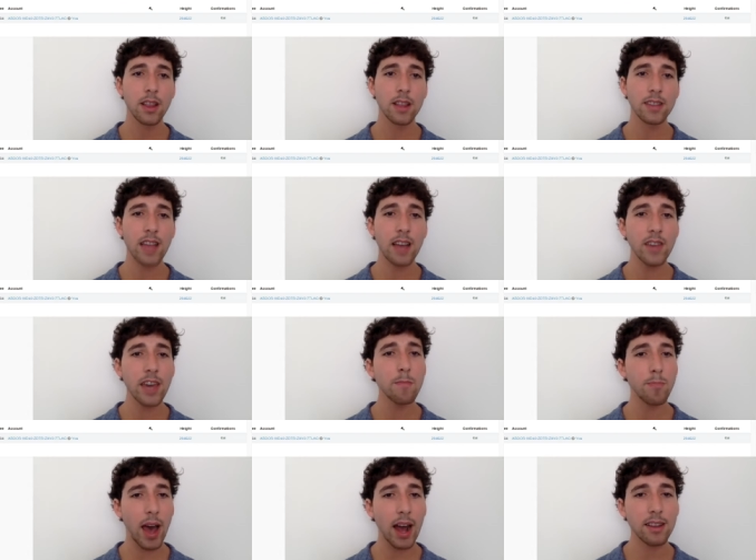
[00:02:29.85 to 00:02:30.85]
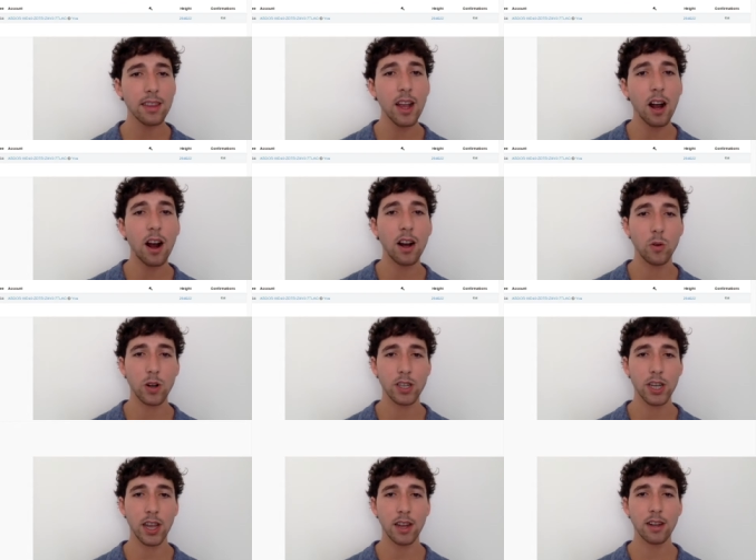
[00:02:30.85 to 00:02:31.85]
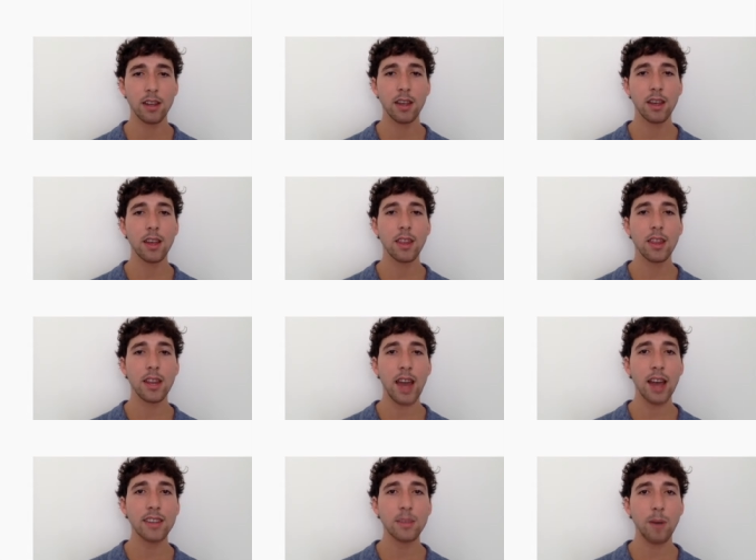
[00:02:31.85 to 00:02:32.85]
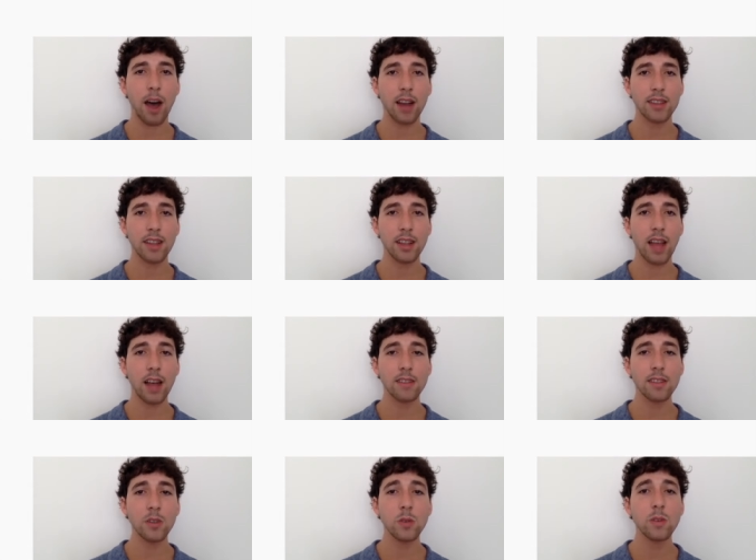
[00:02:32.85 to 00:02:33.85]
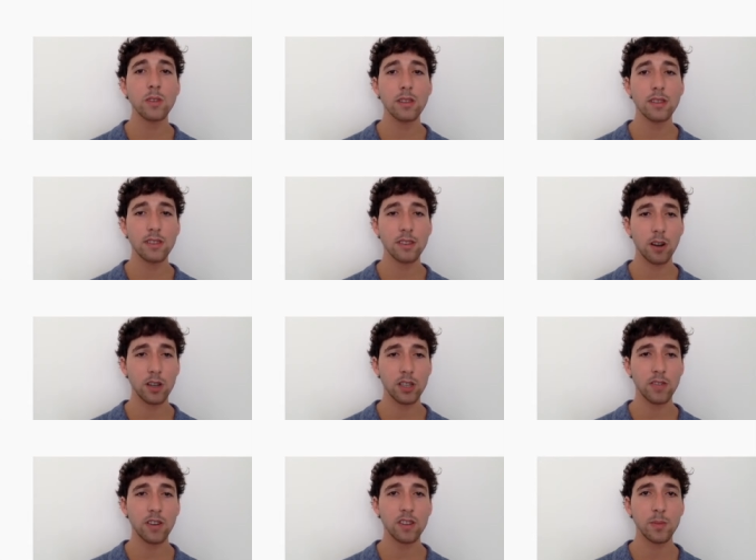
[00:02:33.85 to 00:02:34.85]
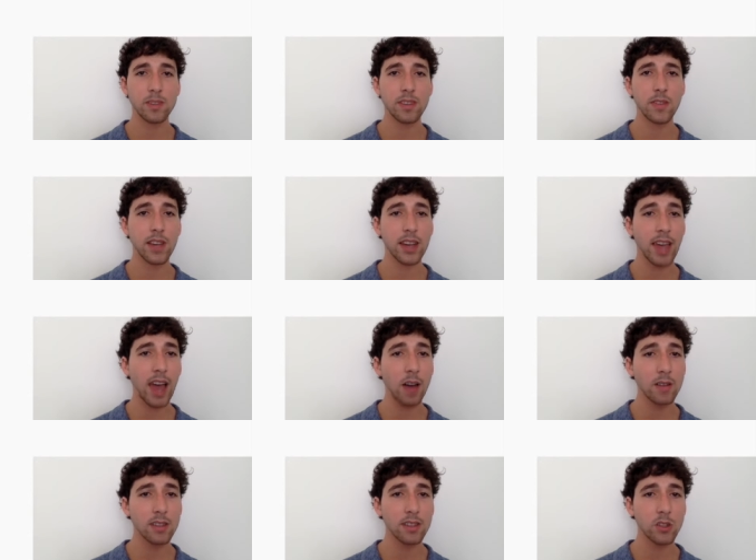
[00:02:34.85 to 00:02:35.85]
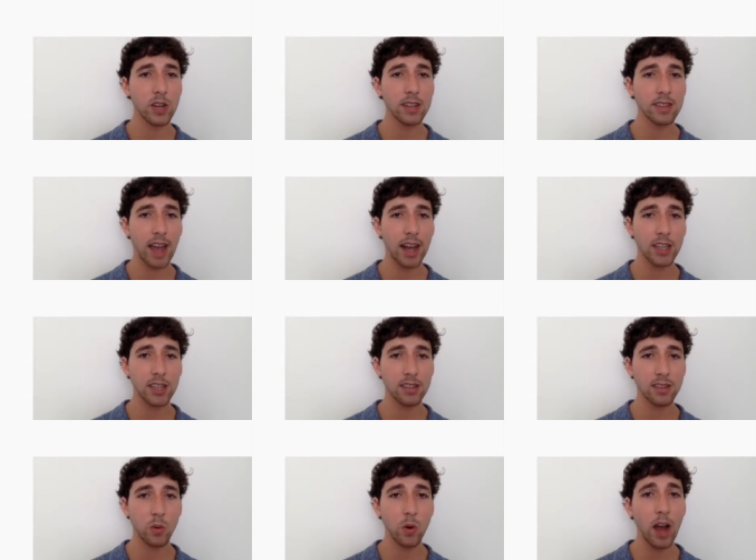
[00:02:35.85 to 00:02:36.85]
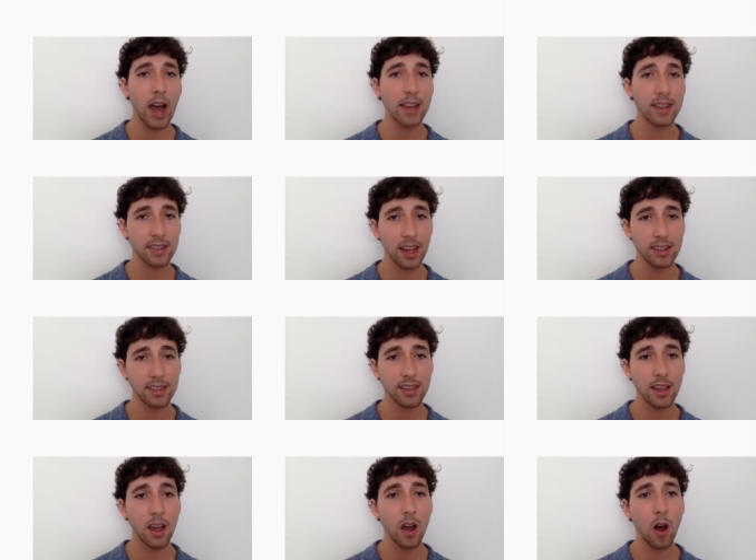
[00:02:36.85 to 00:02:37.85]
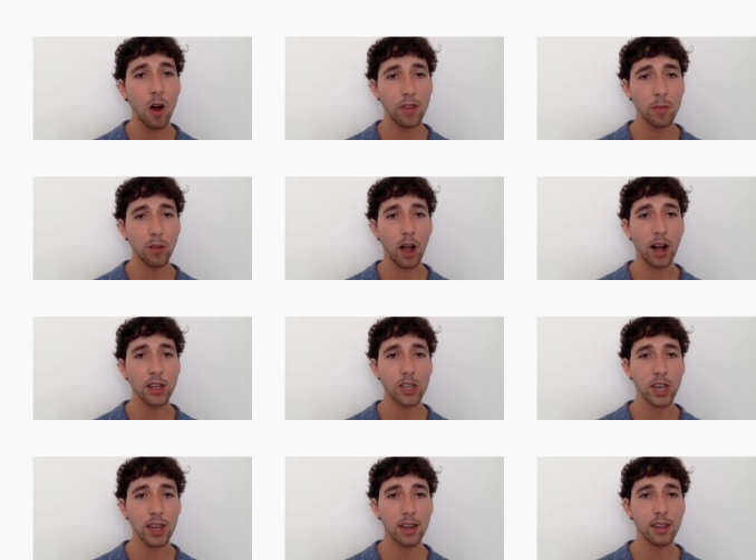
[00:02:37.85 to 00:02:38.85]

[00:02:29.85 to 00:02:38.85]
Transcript: Let's navigate back to the Ardor chain. The next box allows you to search for specific accounts, transactions, or assets on the blockchain.